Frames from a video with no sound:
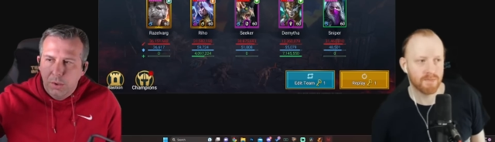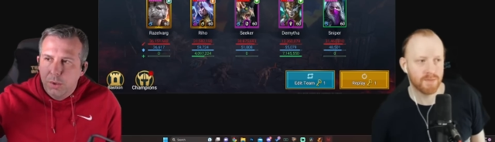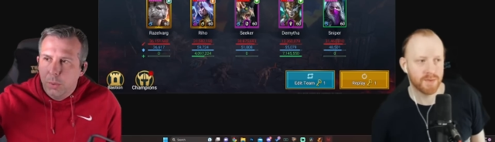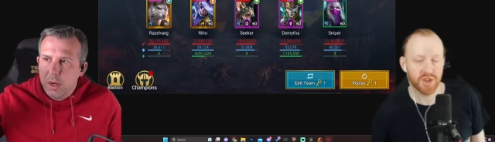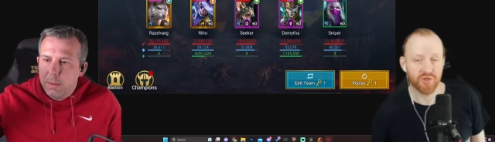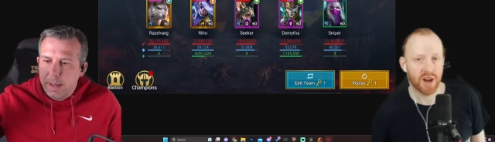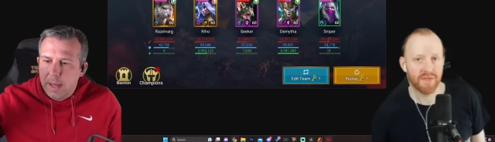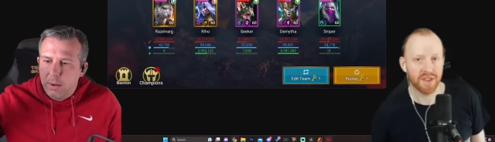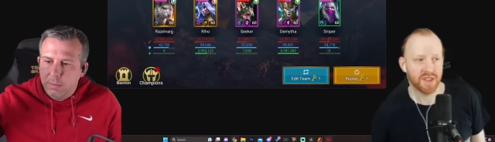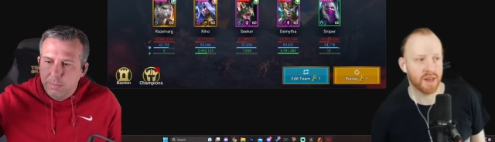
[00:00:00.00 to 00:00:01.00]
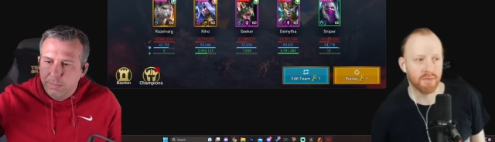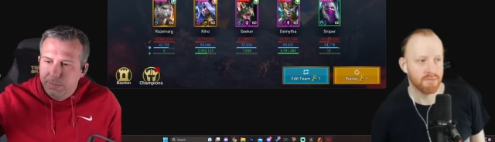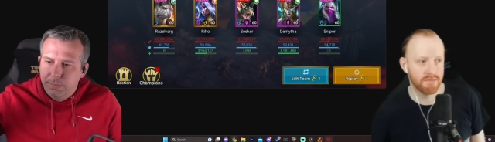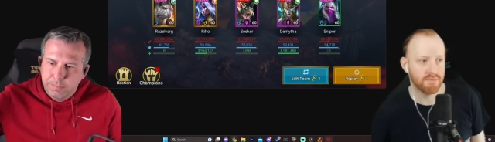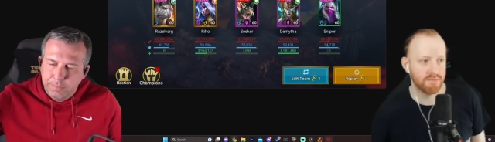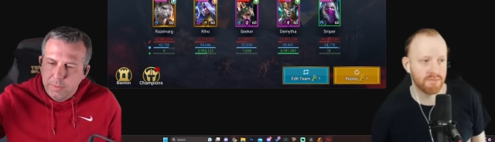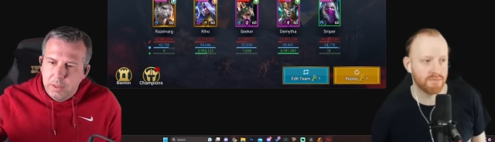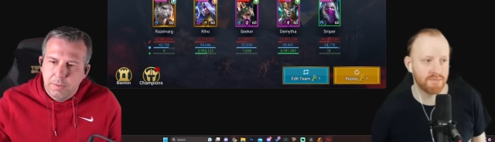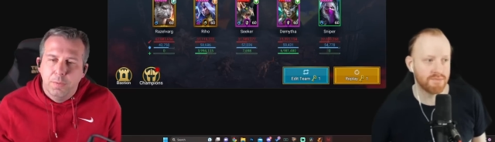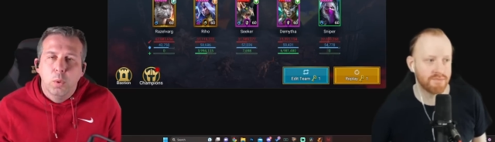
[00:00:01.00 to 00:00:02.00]
Speaker 1: you're talking about
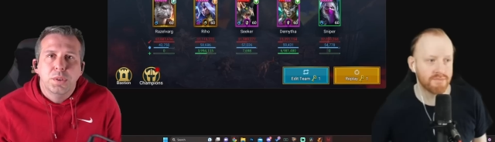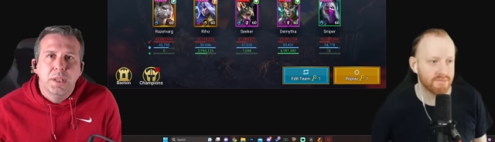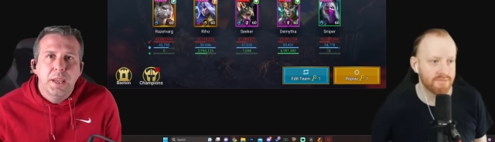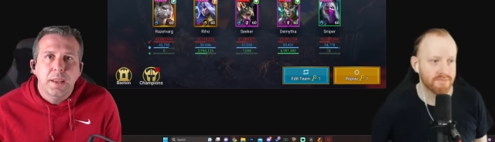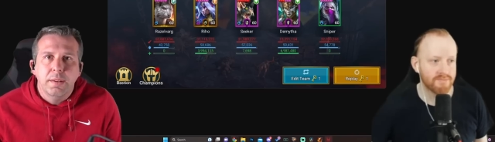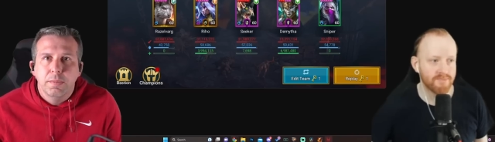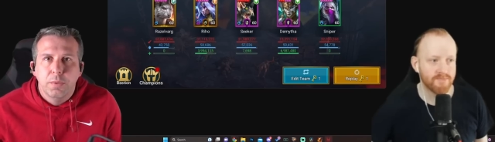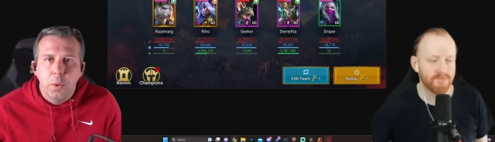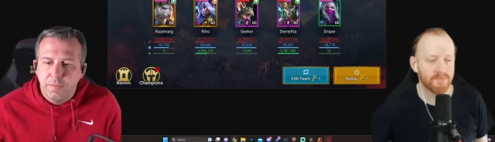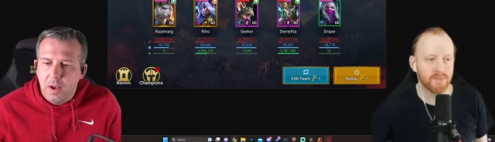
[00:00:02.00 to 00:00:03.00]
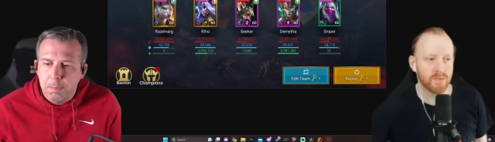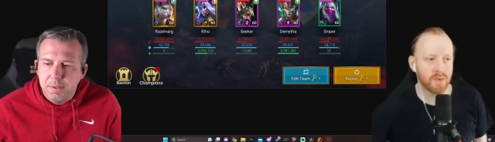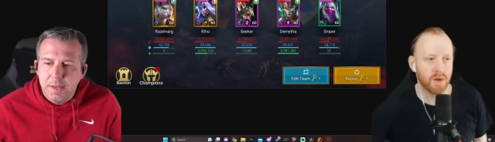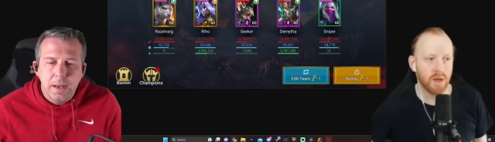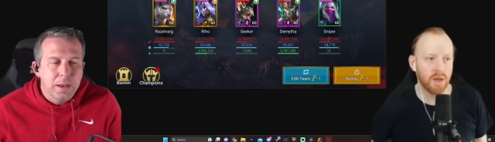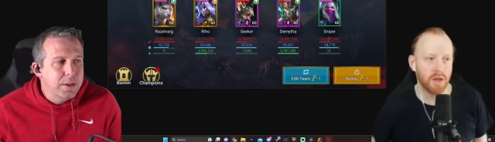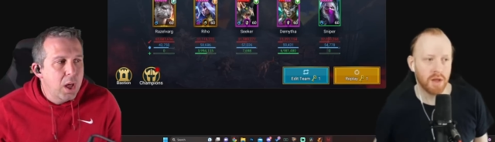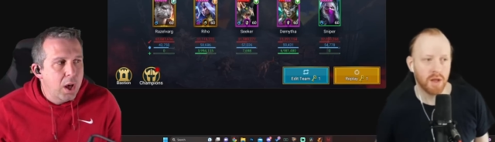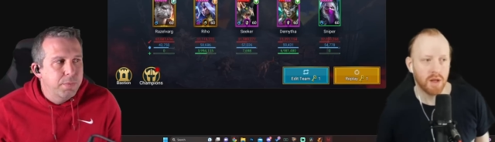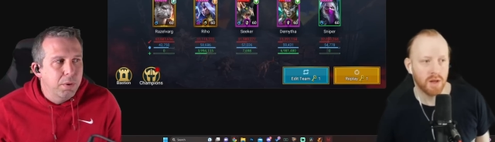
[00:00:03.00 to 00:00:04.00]
40, 45%
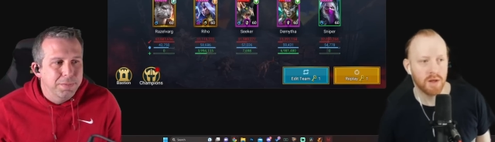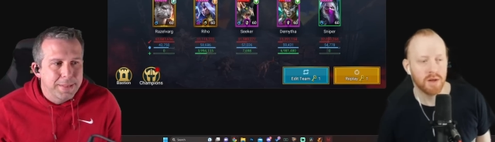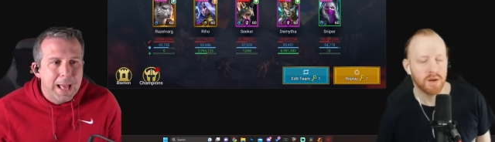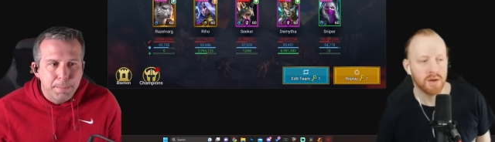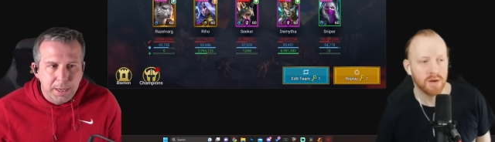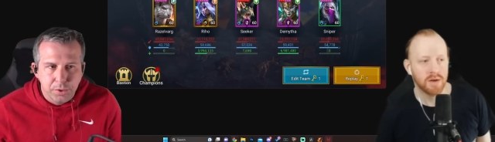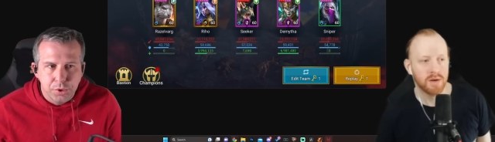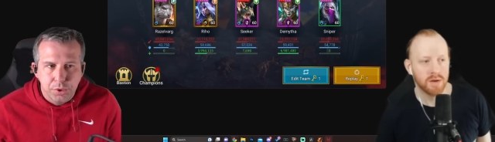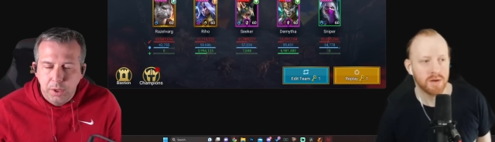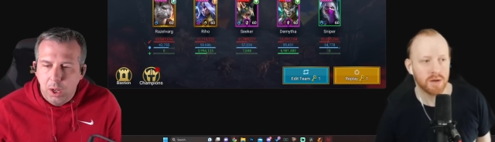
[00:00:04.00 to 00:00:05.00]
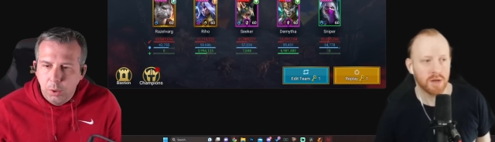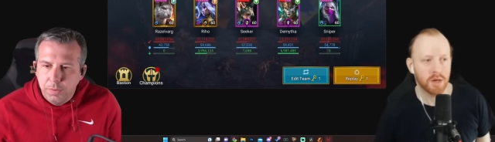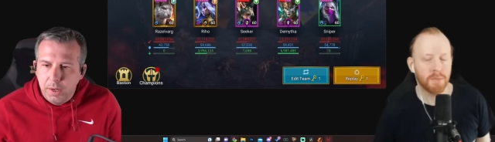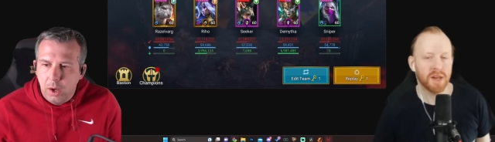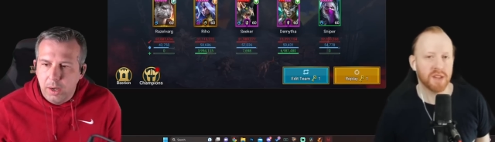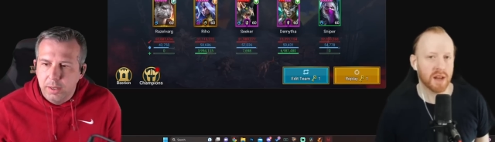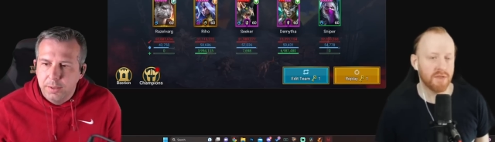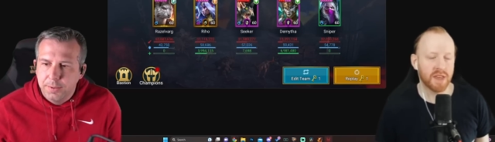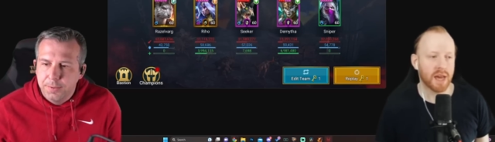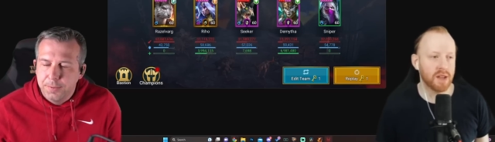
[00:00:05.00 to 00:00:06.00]
nerf of damage. You overnight. basically have
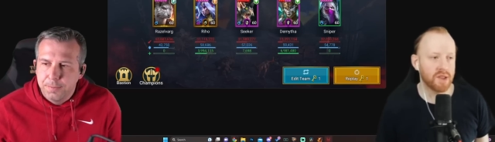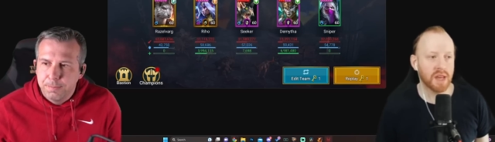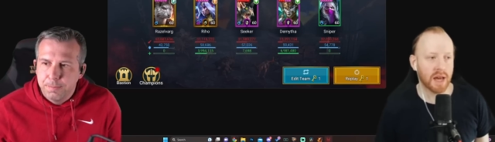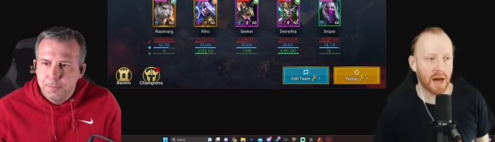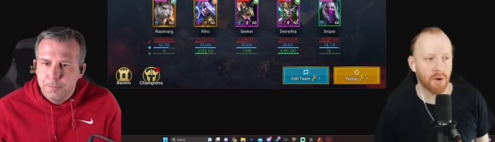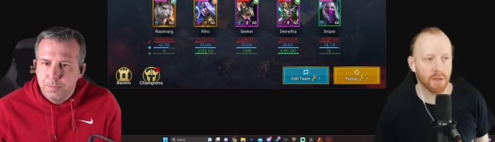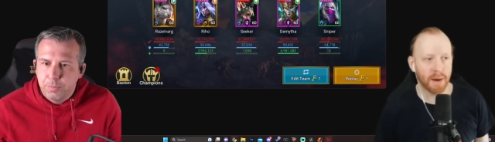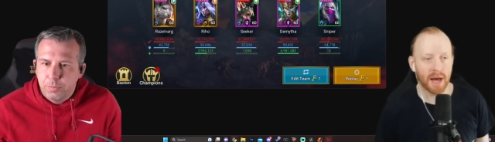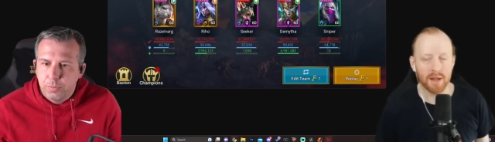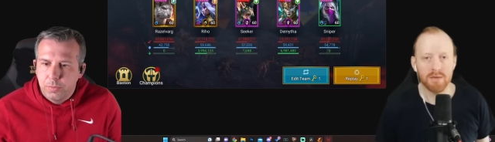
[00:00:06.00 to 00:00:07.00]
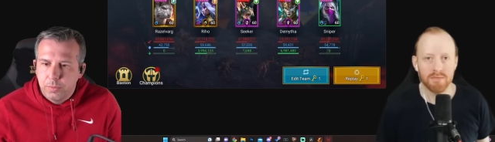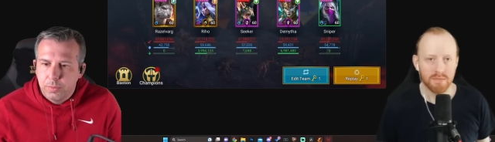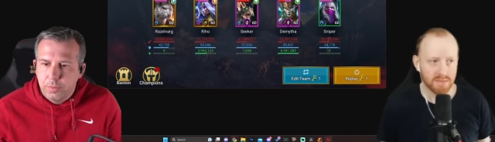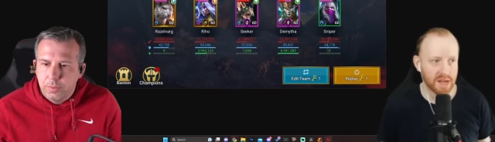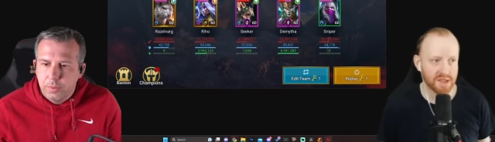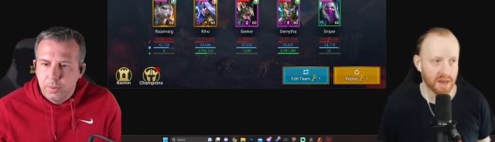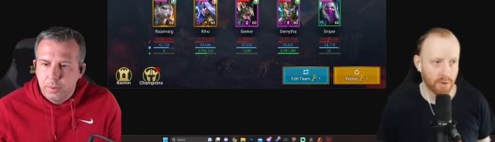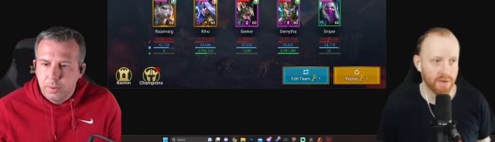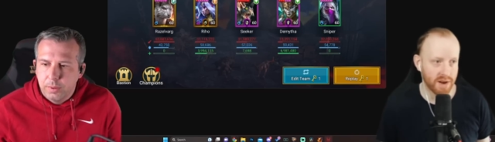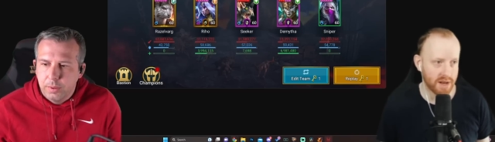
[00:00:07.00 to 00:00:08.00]
Speaker 2: taken Seeker out of the battle. That's the
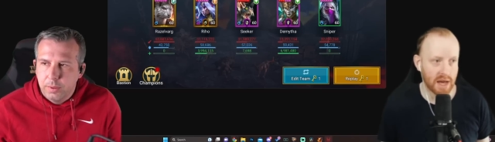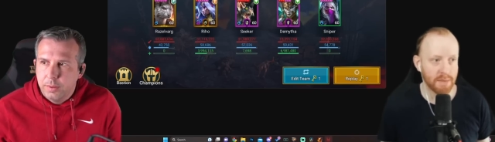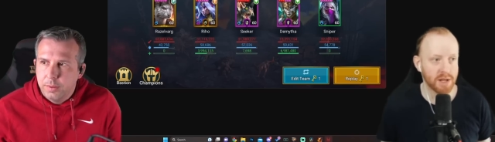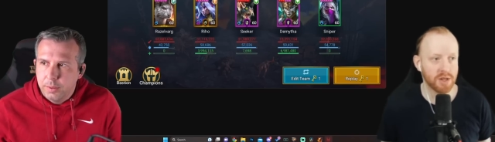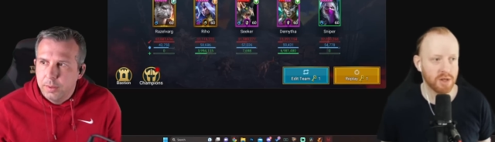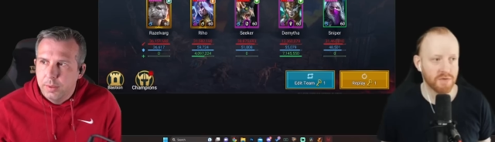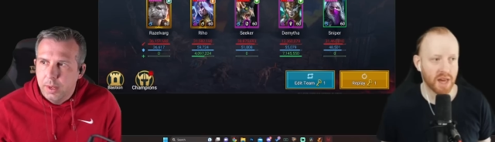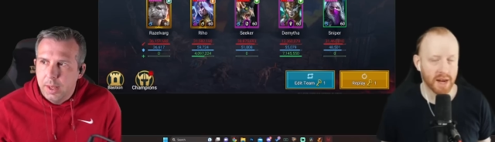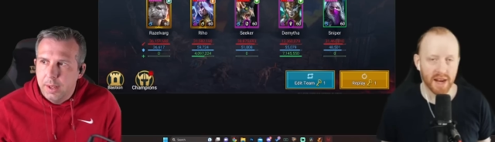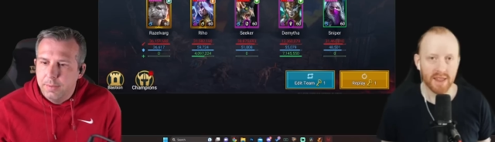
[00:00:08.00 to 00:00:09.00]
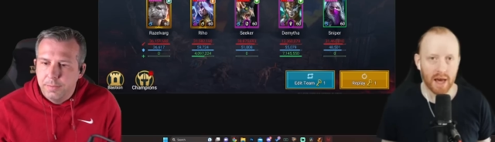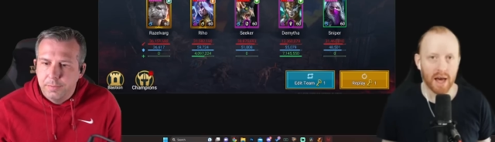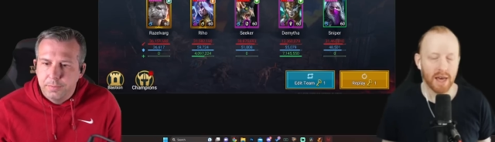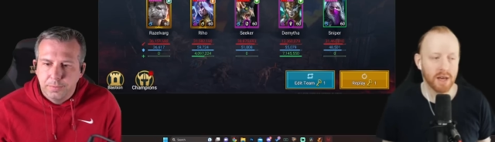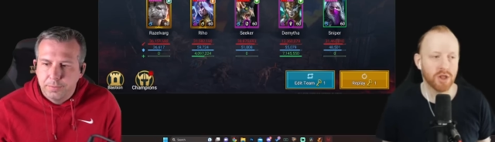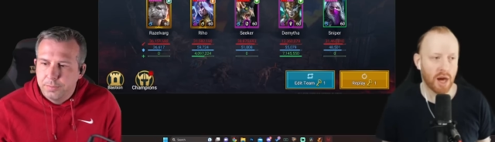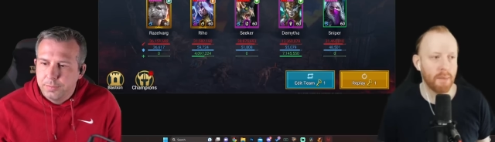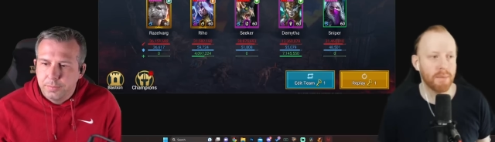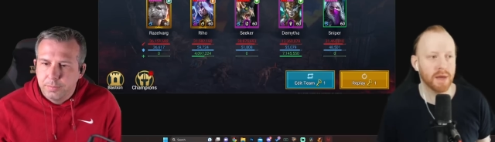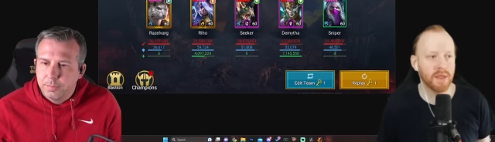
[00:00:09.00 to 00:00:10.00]
equivalent damage. You've taken yeah. an entire
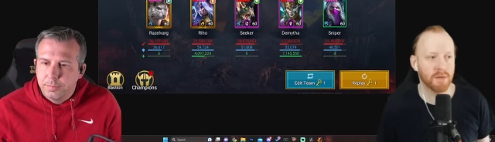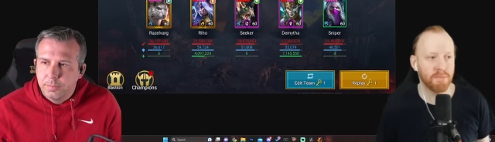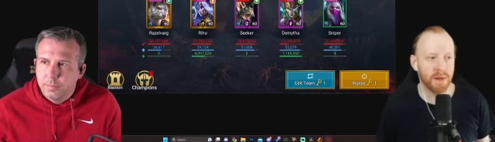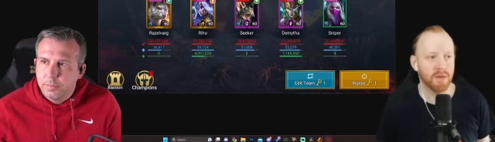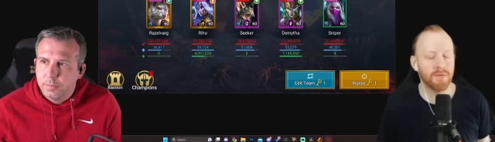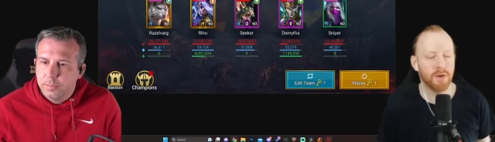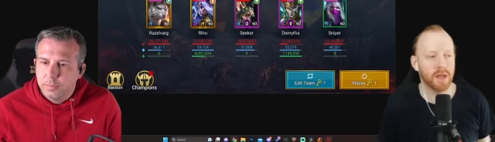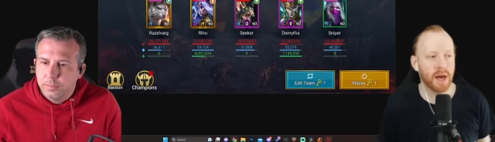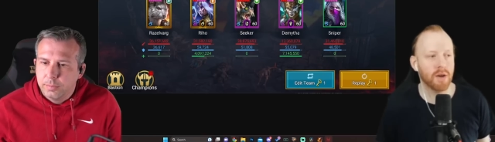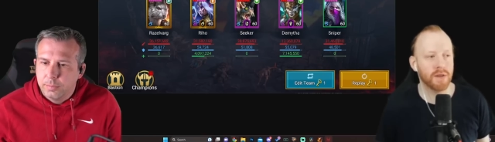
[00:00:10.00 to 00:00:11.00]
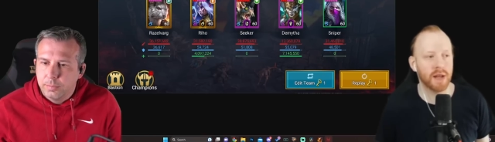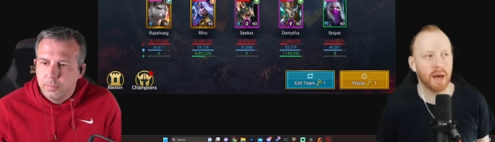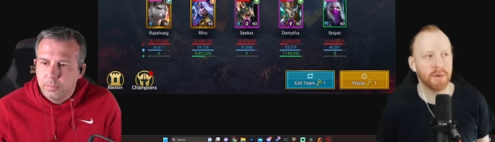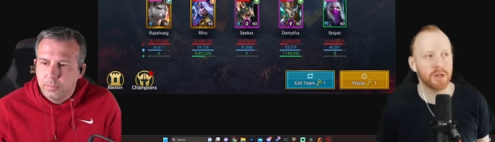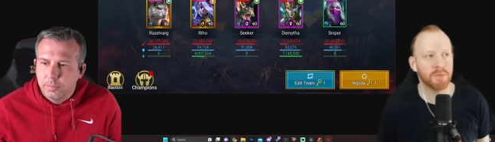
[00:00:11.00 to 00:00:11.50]
champion that's built fully out of the damage